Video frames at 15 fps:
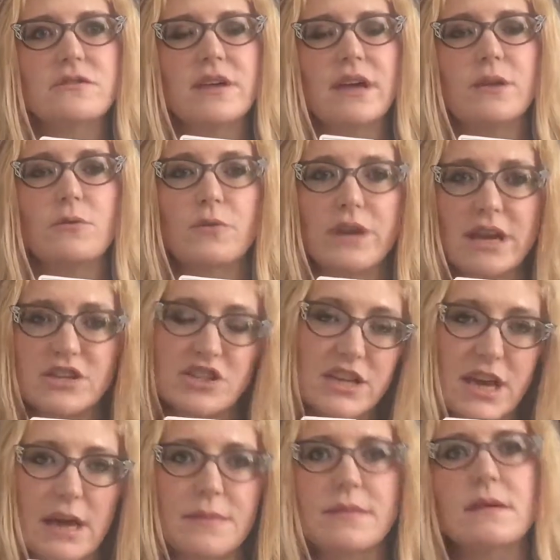then
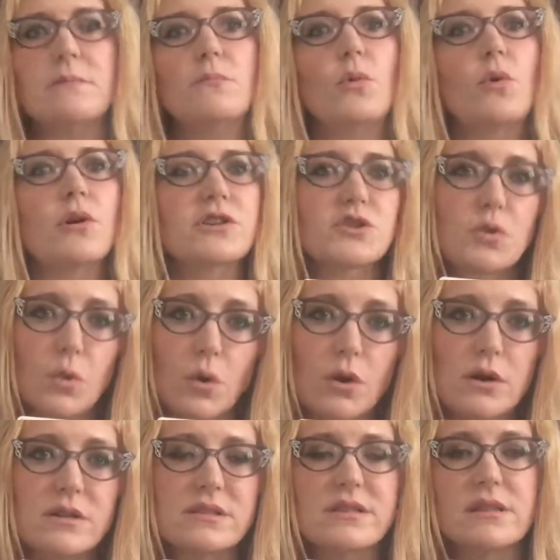re-educate them more towards